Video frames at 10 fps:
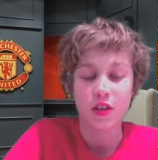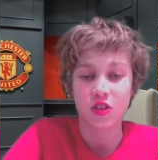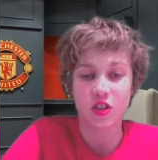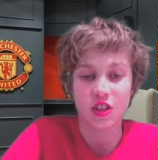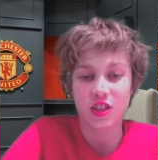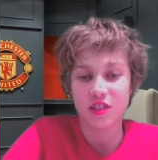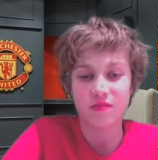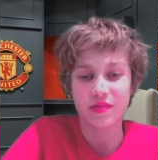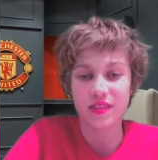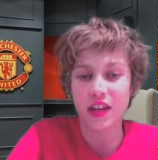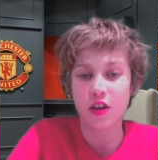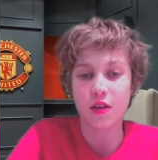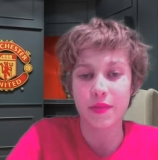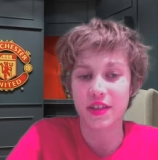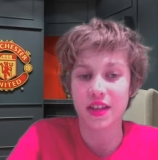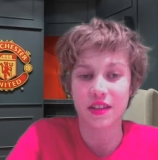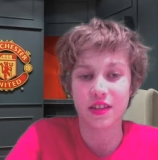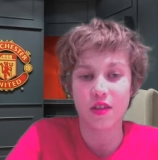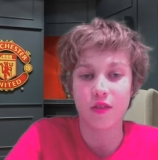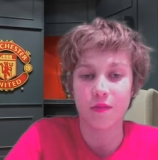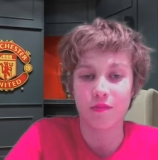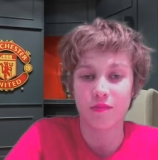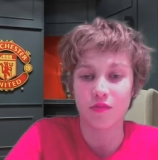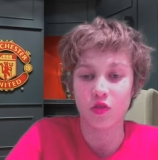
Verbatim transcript: Just they can't be sat at home